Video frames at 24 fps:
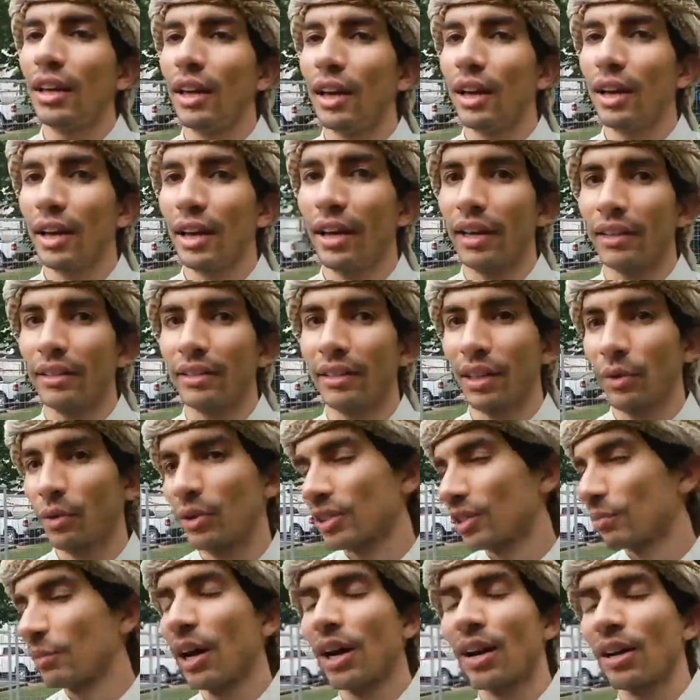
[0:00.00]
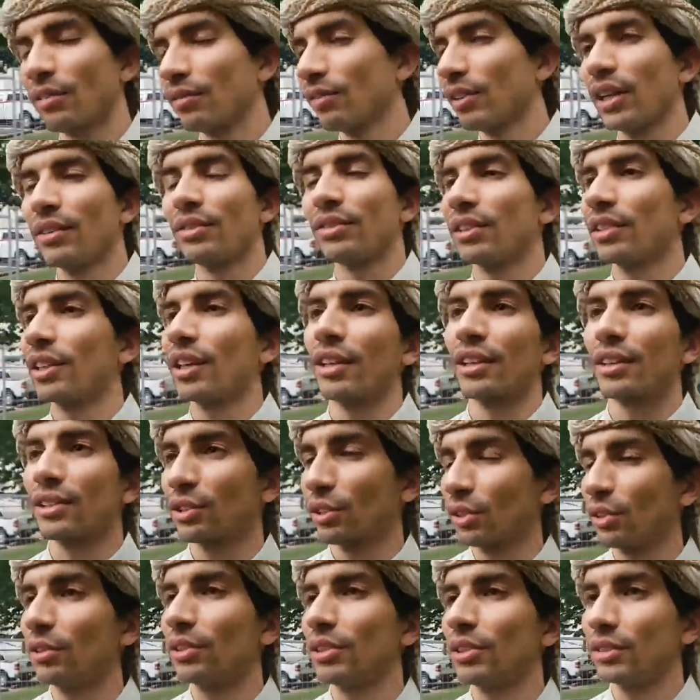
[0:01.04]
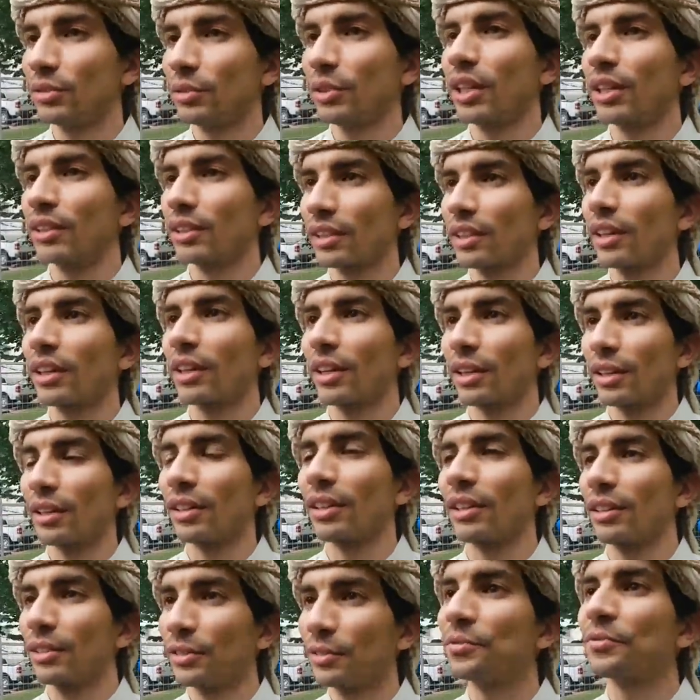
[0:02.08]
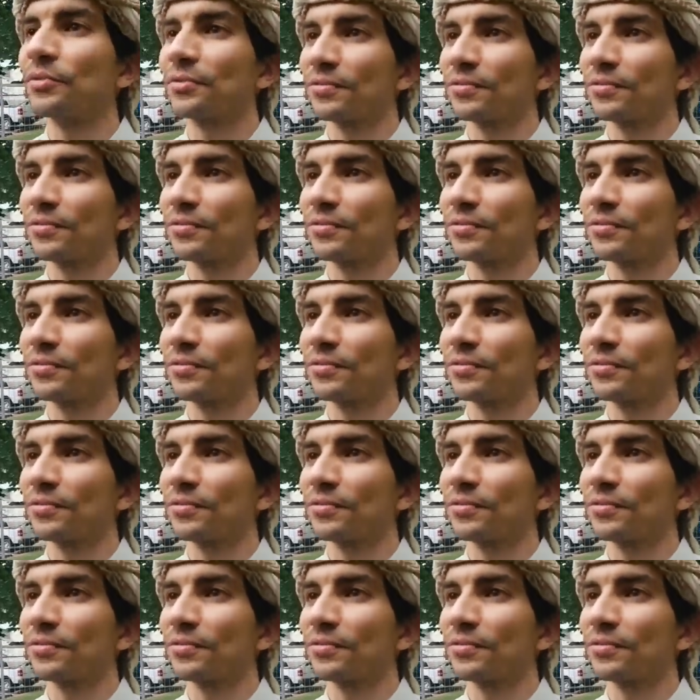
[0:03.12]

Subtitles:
and it was a matter of life or death. So we had to get out of there.